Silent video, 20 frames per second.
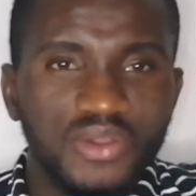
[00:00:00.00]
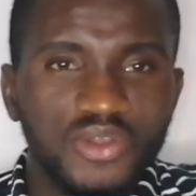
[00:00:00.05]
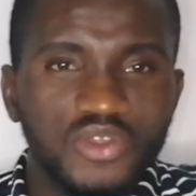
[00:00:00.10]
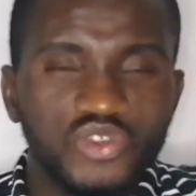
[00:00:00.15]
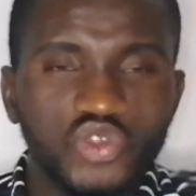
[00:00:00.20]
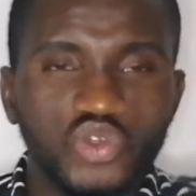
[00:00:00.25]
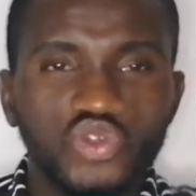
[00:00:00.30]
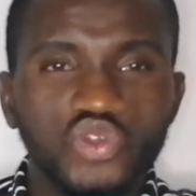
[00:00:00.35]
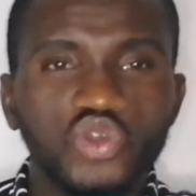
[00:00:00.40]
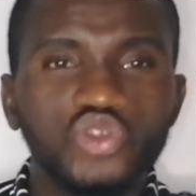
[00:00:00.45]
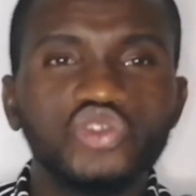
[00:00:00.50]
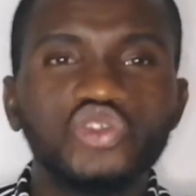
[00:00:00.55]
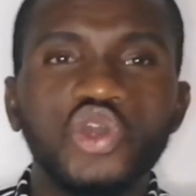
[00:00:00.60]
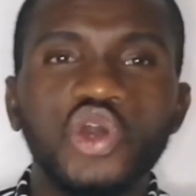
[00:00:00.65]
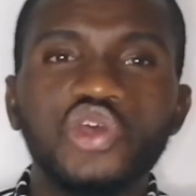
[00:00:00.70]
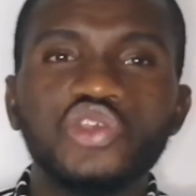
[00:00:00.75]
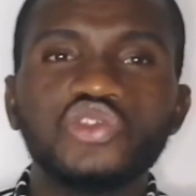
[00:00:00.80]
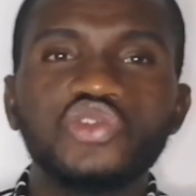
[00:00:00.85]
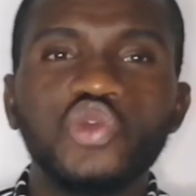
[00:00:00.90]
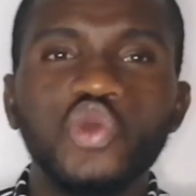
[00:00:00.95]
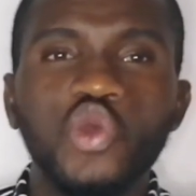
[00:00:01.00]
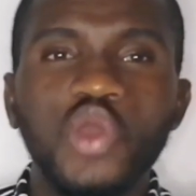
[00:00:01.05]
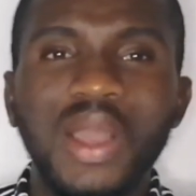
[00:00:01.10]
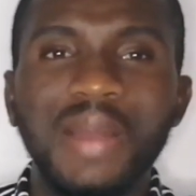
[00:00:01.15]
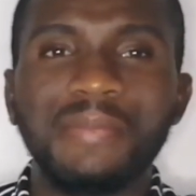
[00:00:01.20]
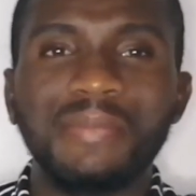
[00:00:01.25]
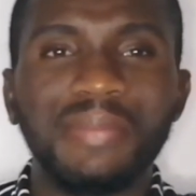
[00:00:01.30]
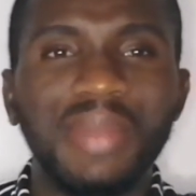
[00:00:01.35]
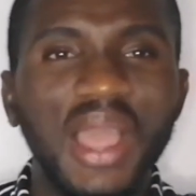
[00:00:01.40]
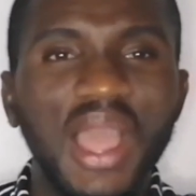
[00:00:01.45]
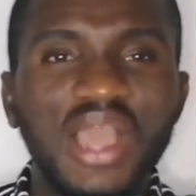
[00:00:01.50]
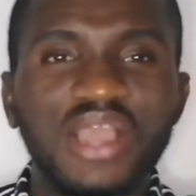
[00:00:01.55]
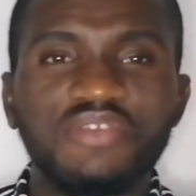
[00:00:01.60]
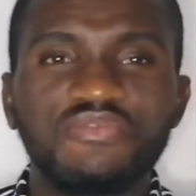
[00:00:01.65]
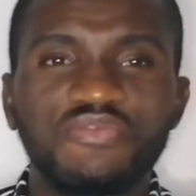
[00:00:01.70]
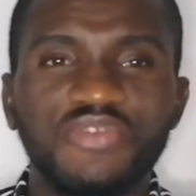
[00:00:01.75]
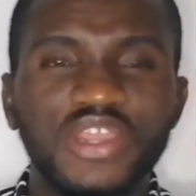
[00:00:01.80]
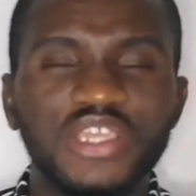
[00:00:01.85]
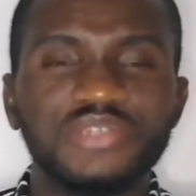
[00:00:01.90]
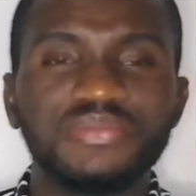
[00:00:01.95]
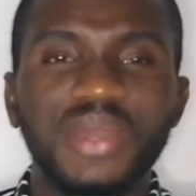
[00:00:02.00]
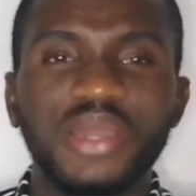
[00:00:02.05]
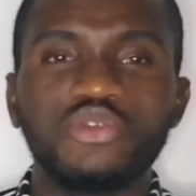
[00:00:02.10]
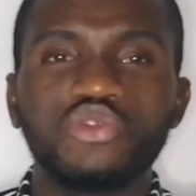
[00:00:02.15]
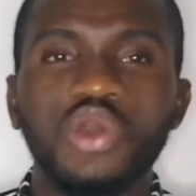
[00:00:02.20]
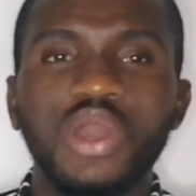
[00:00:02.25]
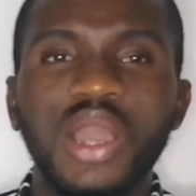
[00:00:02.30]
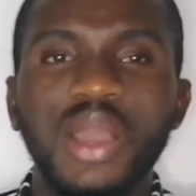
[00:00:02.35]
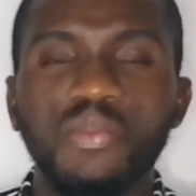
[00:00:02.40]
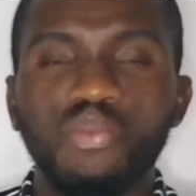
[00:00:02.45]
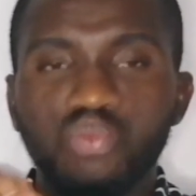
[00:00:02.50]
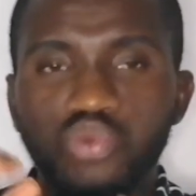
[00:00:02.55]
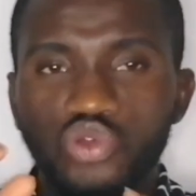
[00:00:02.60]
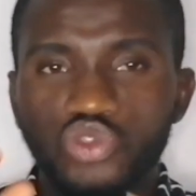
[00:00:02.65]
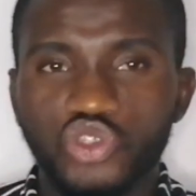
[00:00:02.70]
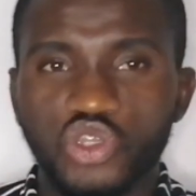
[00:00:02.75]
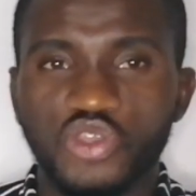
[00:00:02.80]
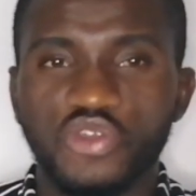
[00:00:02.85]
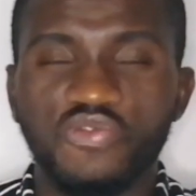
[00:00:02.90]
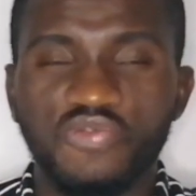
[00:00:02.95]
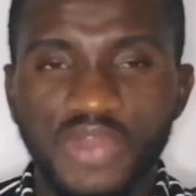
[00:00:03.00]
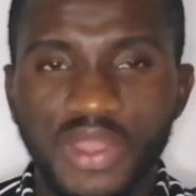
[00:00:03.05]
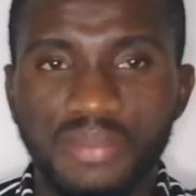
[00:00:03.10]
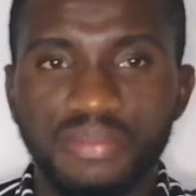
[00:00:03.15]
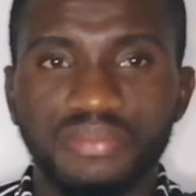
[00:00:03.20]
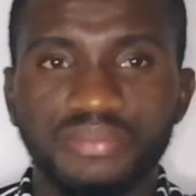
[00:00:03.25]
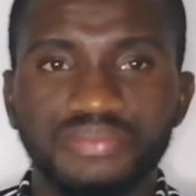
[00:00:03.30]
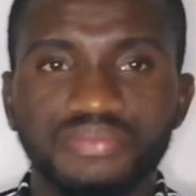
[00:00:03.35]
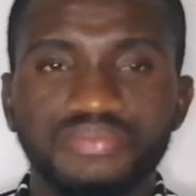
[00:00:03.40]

So don't just go and pack fresh manure and put on your farm.